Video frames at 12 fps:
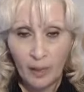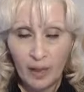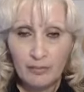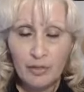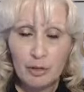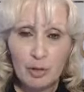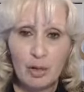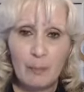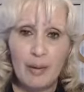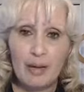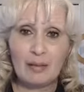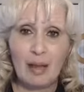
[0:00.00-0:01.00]
If you go to
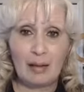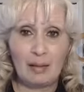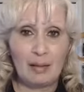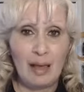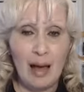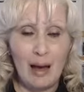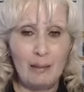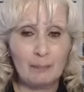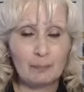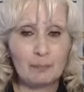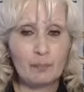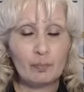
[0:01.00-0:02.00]
bed like that,
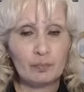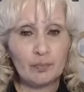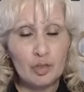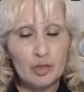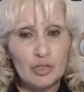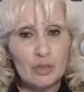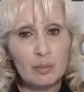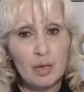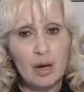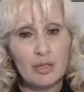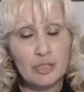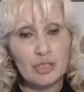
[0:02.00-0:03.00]
your
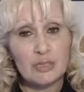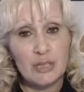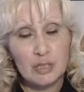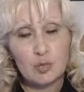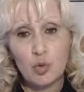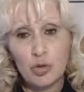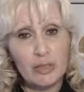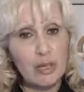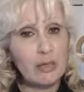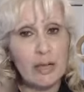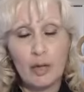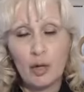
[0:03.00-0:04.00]
subconscious is
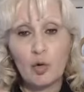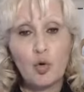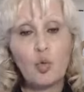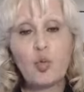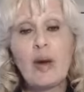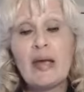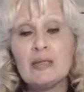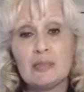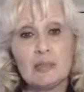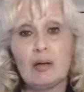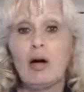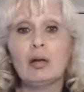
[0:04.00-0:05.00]
working like
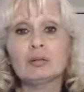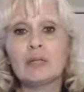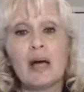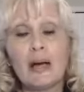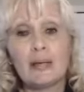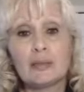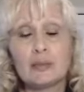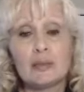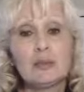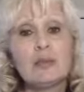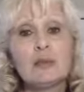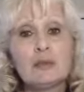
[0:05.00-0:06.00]
crazy all night
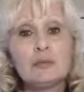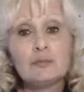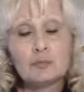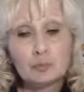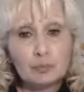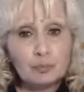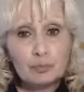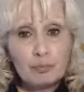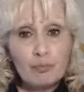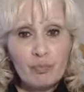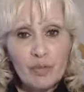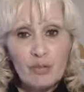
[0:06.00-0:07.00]

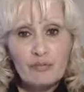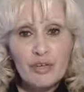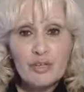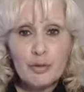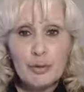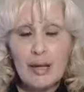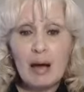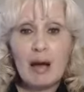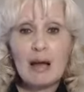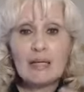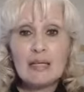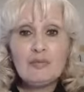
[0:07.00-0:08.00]
figuring out
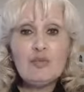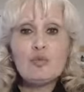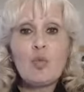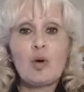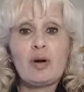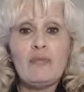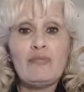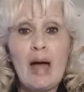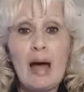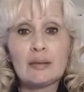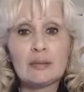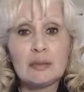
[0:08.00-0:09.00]
how to give you more of that.